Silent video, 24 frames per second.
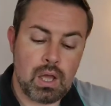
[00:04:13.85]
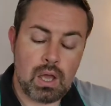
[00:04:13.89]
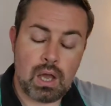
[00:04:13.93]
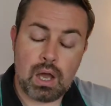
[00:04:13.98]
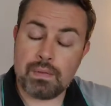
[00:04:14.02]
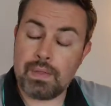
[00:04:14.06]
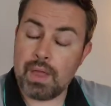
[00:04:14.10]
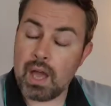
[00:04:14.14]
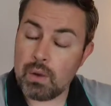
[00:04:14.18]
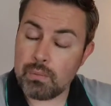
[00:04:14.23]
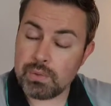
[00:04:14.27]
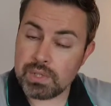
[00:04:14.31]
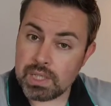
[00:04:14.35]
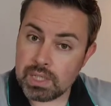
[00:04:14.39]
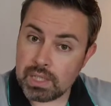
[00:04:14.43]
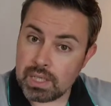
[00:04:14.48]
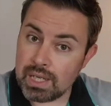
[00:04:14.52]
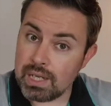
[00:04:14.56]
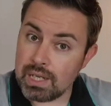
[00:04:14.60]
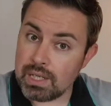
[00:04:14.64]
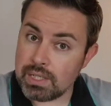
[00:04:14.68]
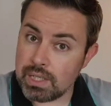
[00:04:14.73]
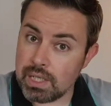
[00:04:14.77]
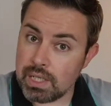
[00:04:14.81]
And that was the
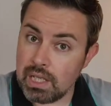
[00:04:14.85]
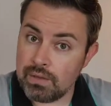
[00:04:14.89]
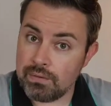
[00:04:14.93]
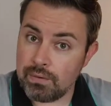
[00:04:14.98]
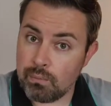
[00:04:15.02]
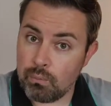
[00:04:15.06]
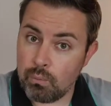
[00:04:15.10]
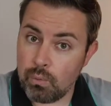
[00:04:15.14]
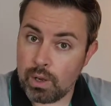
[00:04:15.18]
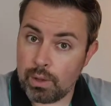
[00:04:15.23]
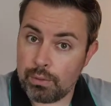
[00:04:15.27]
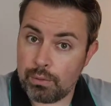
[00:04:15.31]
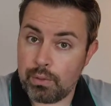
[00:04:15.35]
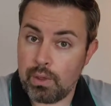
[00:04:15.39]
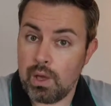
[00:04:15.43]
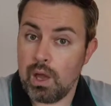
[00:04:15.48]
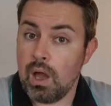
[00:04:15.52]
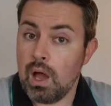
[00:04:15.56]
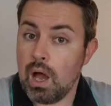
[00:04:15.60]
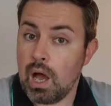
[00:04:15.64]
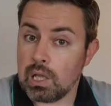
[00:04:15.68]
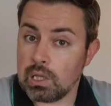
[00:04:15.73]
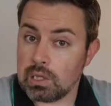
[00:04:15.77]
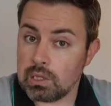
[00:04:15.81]
case even with
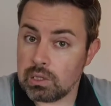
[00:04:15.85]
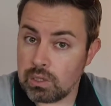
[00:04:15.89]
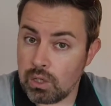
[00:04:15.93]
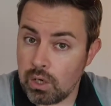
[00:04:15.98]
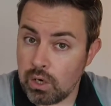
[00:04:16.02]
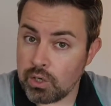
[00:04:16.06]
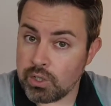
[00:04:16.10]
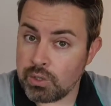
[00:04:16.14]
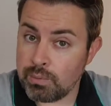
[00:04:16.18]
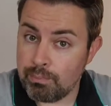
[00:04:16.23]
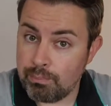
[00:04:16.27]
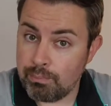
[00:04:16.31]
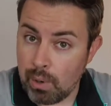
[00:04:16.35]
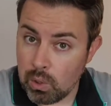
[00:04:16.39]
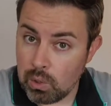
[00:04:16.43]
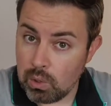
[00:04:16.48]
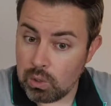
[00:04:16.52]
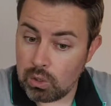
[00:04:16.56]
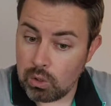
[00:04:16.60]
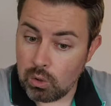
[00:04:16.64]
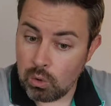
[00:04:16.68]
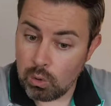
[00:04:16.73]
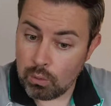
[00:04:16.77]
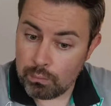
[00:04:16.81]
a large
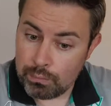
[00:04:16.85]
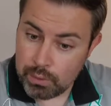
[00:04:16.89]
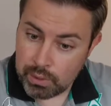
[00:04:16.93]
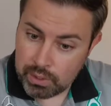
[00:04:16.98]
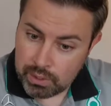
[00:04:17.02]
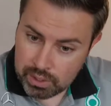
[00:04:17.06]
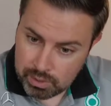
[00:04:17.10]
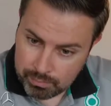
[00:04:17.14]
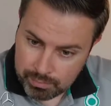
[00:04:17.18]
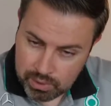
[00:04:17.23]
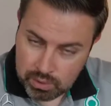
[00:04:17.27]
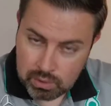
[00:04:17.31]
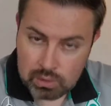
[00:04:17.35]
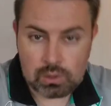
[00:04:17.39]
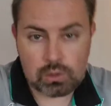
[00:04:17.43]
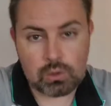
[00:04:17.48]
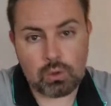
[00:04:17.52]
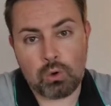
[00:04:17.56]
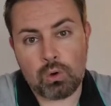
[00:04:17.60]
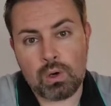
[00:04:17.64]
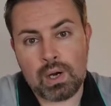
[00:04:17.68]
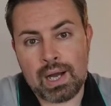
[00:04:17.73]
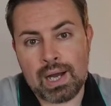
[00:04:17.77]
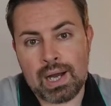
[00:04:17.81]
bulk of the criminal
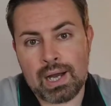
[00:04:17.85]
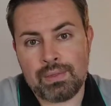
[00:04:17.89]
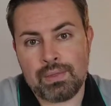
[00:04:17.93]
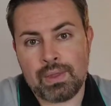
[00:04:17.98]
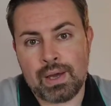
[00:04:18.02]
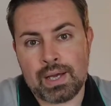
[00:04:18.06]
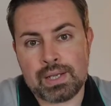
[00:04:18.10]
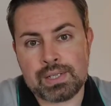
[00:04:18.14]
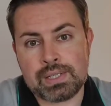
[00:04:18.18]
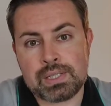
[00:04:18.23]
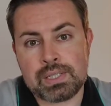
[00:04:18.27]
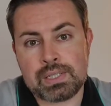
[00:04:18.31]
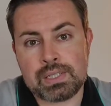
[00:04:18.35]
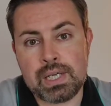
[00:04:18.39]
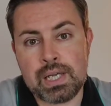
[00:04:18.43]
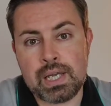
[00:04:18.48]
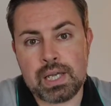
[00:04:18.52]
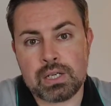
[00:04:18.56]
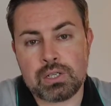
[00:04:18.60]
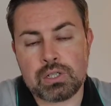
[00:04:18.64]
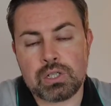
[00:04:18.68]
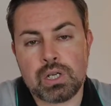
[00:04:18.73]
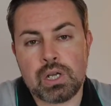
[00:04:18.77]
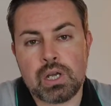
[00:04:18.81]
law at that
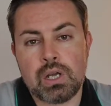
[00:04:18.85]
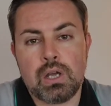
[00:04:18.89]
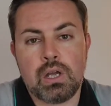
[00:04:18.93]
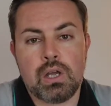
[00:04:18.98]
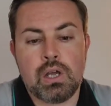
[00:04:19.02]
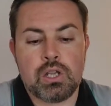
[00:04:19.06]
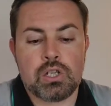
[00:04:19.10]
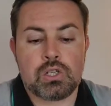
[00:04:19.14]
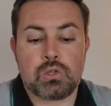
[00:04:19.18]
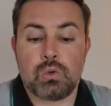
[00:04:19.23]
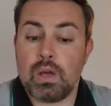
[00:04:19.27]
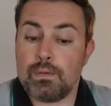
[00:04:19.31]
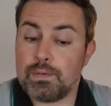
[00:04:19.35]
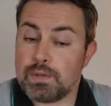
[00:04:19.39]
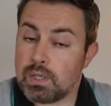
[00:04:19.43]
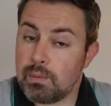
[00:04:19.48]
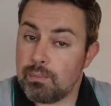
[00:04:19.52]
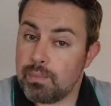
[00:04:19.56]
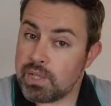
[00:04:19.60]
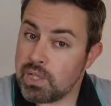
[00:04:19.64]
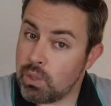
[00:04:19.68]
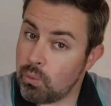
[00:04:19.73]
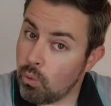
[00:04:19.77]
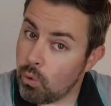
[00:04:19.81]
stage. So if
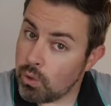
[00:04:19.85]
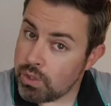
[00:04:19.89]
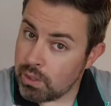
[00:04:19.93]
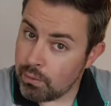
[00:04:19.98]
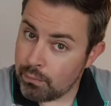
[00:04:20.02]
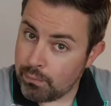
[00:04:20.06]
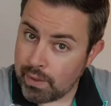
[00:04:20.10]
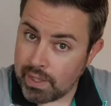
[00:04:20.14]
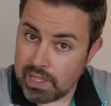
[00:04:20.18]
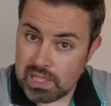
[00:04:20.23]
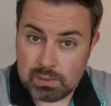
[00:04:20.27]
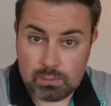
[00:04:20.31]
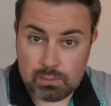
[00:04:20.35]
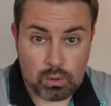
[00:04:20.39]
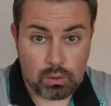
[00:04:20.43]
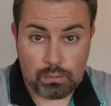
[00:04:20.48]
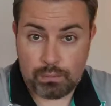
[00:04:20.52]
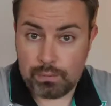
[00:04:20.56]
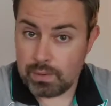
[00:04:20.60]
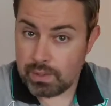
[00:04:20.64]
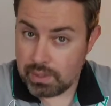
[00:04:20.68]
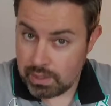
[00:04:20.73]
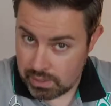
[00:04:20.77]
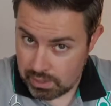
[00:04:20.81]
somebody was a victim
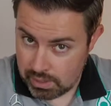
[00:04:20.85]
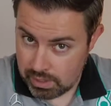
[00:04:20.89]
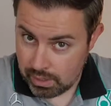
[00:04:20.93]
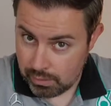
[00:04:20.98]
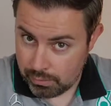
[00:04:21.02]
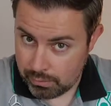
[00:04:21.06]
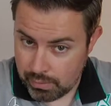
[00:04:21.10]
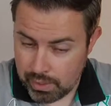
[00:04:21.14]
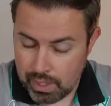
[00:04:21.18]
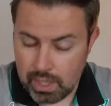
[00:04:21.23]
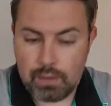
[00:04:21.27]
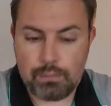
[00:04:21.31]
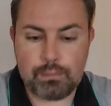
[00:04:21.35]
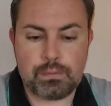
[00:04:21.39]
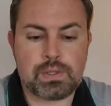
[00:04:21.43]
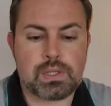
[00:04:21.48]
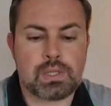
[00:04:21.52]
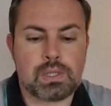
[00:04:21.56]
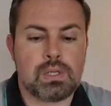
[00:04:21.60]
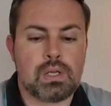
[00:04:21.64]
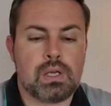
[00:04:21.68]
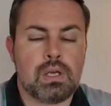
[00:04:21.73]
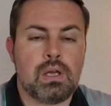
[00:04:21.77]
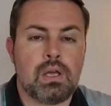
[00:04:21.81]
of, say, a theft,
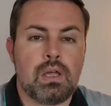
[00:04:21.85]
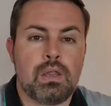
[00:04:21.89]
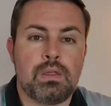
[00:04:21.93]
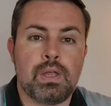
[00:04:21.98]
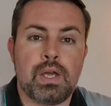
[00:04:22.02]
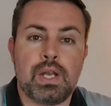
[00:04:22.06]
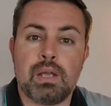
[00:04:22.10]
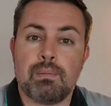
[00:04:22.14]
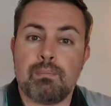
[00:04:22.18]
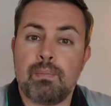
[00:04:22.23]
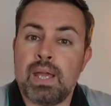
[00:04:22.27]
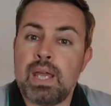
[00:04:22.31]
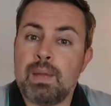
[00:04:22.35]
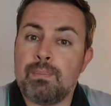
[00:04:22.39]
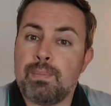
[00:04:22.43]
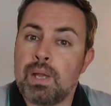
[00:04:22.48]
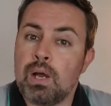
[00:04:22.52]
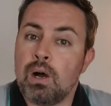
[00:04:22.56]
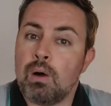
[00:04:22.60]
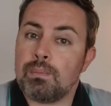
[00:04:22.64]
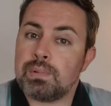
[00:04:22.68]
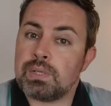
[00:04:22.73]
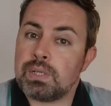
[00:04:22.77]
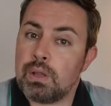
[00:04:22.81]
then it might be
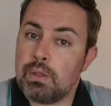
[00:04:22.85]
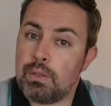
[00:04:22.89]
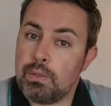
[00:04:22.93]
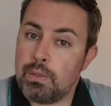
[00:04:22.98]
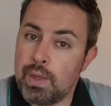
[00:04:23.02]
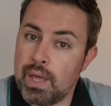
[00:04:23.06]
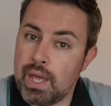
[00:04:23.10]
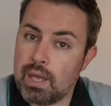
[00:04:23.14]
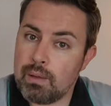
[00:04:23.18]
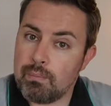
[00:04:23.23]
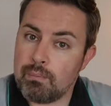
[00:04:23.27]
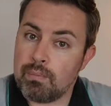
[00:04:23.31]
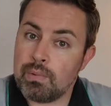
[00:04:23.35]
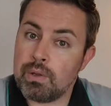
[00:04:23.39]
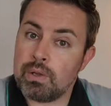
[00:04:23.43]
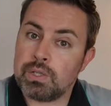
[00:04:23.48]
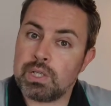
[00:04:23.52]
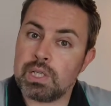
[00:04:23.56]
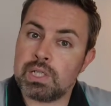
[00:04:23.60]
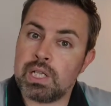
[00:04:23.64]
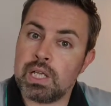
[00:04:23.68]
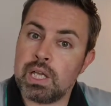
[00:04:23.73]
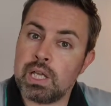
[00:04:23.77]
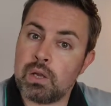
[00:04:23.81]
up to them
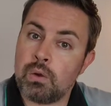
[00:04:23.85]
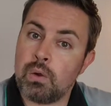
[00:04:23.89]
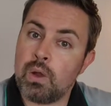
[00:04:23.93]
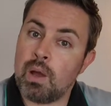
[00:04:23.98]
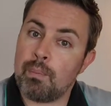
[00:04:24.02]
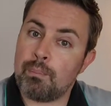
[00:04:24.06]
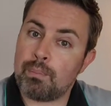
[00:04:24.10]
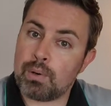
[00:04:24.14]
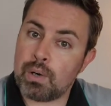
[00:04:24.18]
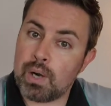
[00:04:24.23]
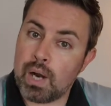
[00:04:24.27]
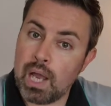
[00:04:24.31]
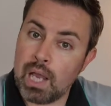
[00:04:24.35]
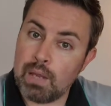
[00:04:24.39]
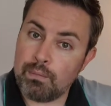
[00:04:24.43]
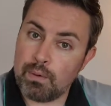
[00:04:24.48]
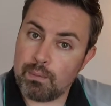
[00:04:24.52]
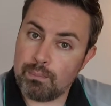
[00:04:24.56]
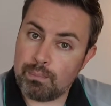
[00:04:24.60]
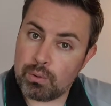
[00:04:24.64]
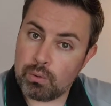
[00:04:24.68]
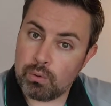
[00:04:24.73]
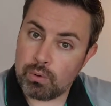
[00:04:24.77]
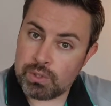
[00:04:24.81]
to take out a
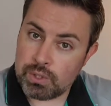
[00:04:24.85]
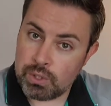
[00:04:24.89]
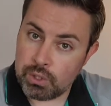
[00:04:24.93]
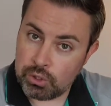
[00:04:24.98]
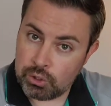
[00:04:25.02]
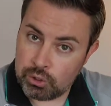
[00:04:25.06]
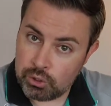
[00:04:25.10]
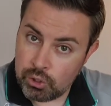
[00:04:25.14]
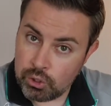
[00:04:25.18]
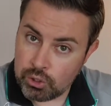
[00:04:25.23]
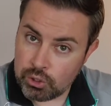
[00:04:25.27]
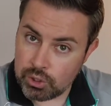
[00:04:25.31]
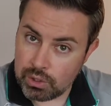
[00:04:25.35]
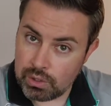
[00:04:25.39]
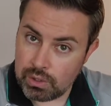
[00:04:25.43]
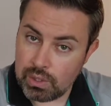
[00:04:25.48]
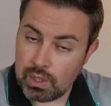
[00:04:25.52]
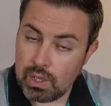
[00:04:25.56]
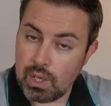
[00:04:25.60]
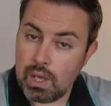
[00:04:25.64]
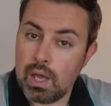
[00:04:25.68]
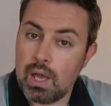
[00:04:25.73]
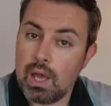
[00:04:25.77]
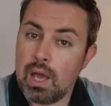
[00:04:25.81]
private prosecution
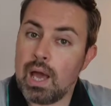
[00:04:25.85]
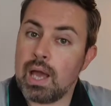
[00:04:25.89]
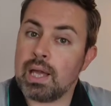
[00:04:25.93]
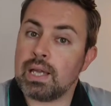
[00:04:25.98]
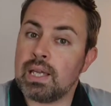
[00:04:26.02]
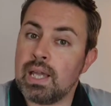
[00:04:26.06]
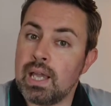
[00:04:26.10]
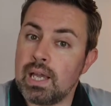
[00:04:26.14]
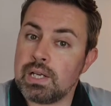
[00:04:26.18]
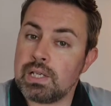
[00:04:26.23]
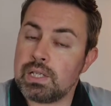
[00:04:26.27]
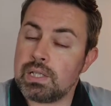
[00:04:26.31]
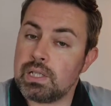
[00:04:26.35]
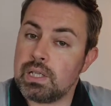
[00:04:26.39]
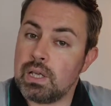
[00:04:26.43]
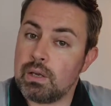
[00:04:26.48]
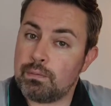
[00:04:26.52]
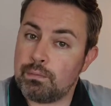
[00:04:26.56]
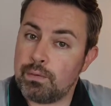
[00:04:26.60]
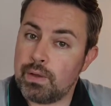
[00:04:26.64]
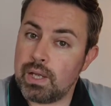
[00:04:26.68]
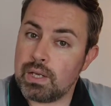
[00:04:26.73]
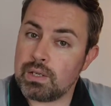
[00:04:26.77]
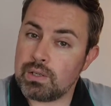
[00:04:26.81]
against the
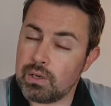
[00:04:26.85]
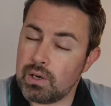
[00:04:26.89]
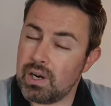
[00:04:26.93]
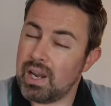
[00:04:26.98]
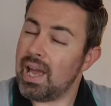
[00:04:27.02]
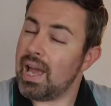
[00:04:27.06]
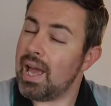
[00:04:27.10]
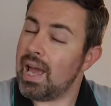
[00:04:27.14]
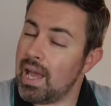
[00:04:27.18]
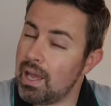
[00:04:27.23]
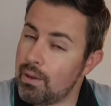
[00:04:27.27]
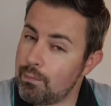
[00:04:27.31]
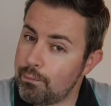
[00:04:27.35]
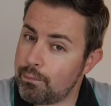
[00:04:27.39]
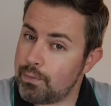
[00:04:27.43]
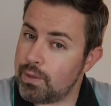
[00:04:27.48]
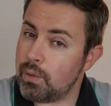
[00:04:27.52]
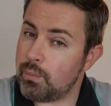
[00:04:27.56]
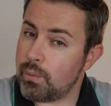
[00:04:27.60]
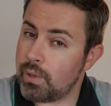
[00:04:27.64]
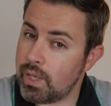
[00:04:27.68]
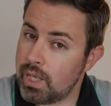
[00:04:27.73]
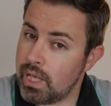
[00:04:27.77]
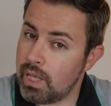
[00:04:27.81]
offender if they
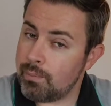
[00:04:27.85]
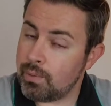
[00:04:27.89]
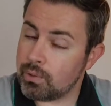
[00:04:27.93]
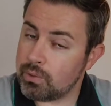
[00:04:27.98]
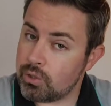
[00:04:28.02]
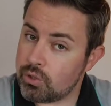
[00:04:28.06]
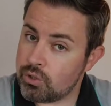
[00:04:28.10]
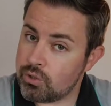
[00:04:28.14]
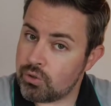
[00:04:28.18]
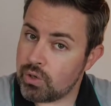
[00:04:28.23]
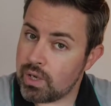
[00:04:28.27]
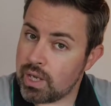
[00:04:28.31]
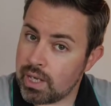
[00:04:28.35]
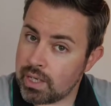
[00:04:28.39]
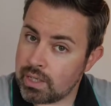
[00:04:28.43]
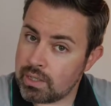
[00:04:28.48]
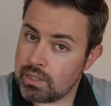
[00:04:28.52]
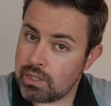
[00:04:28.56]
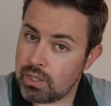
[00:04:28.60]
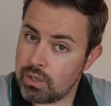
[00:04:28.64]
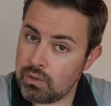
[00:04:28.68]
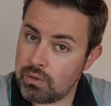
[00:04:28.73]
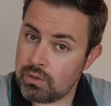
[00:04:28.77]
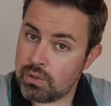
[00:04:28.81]
were able to track
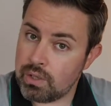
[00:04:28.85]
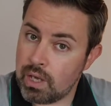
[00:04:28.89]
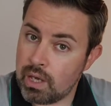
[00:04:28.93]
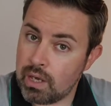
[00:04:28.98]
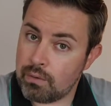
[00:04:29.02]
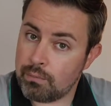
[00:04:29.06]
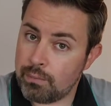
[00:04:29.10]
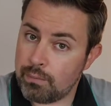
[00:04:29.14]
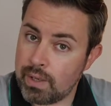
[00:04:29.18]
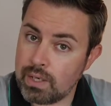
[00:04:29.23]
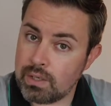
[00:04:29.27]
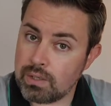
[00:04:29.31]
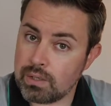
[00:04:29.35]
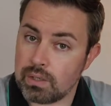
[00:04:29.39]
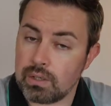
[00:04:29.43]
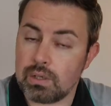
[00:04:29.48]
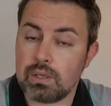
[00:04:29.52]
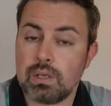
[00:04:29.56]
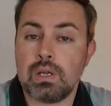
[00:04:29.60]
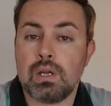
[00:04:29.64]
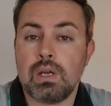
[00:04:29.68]
down that offender.